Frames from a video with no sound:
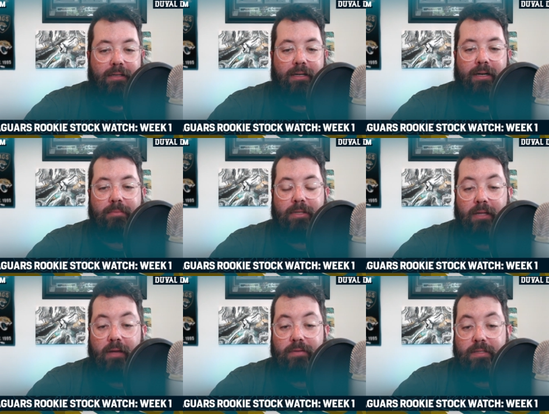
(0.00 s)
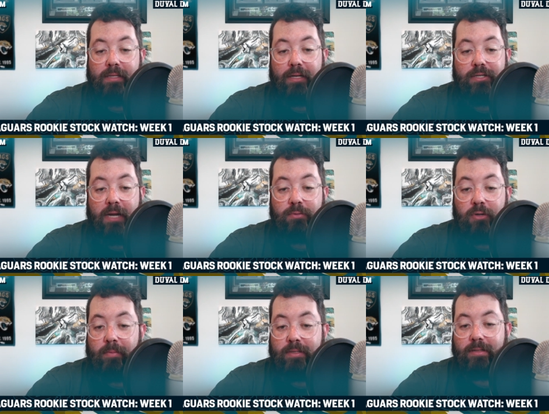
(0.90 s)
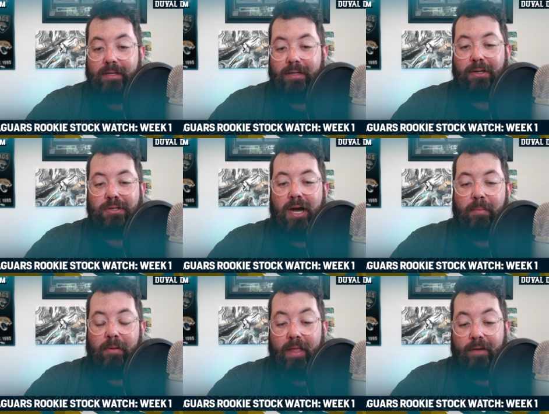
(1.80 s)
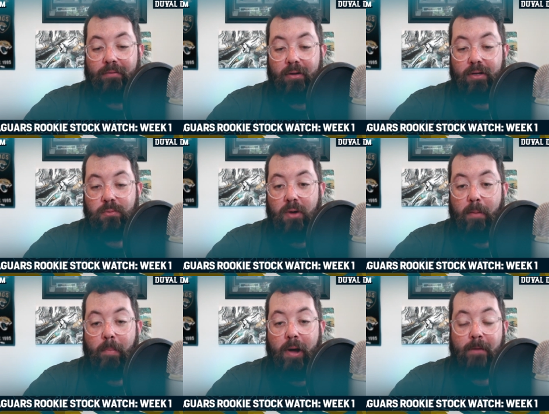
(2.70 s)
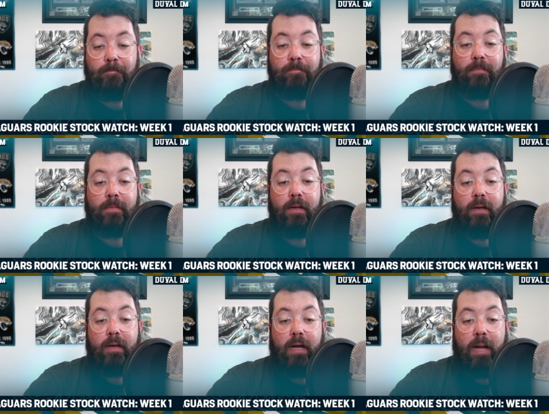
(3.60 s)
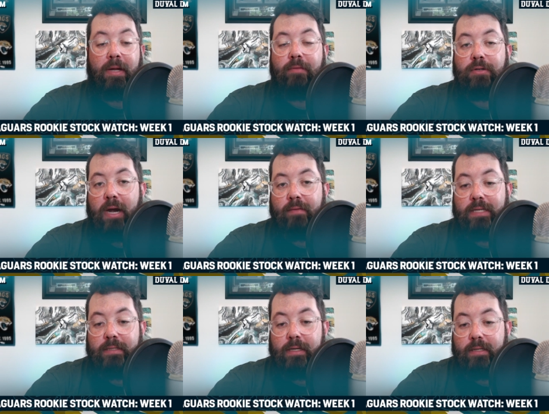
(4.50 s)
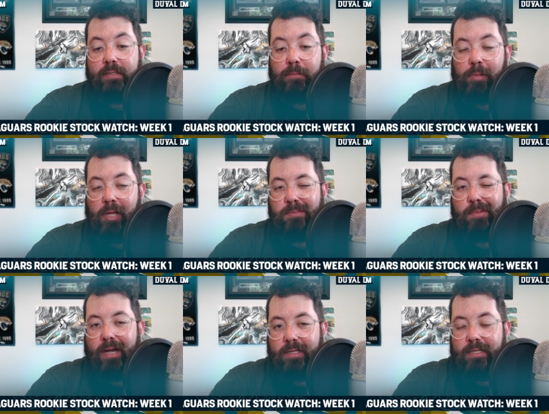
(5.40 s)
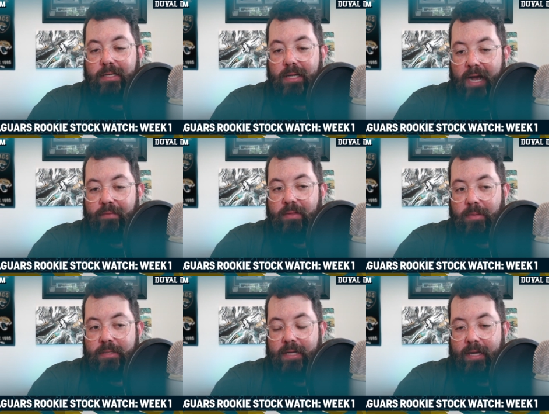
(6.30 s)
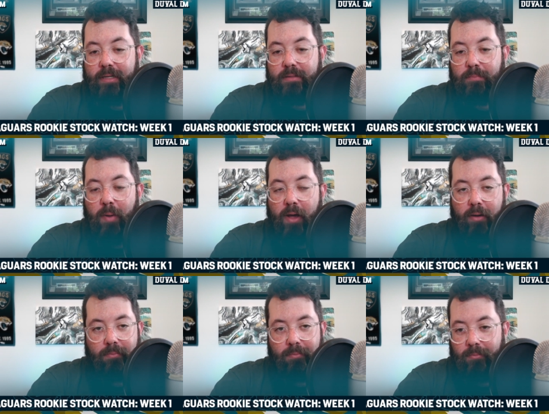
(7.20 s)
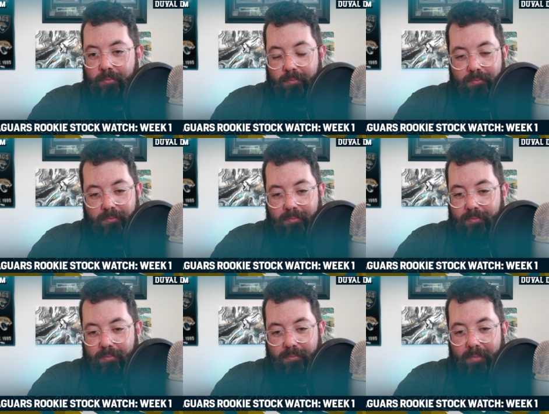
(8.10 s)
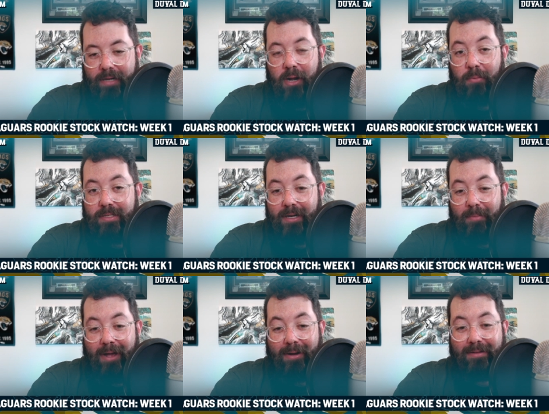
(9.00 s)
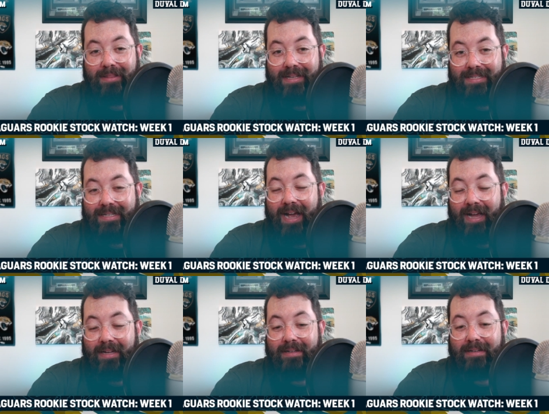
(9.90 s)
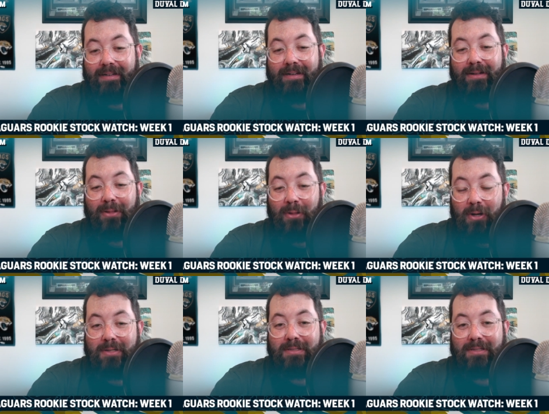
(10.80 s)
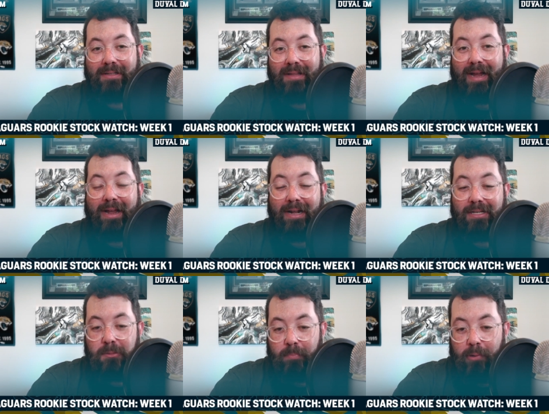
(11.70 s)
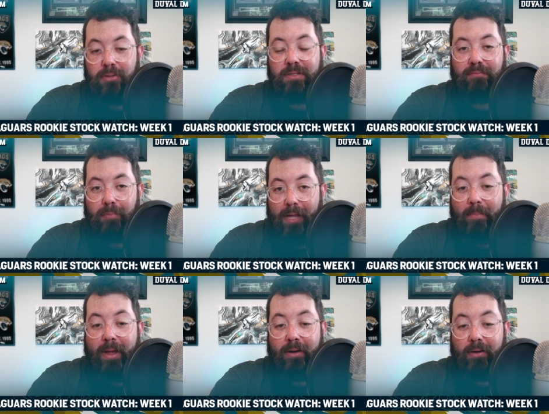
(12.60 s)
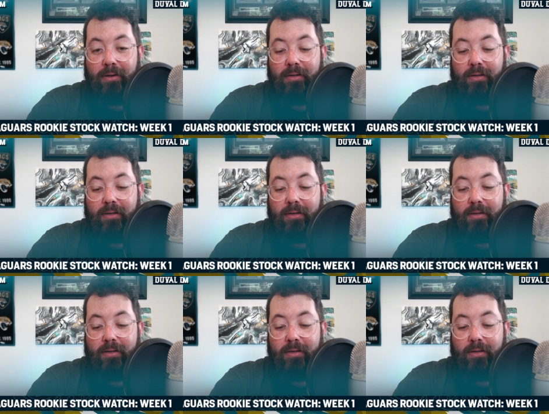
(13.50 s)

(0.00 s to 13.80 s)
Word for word: Um, you'll love to see that. And James Robinson did a good job on that front as well. But I'm giving Travis Etienne a C plus because he did have the mistakes, but make no mistake about it, this guy looks like an explosive playmaker,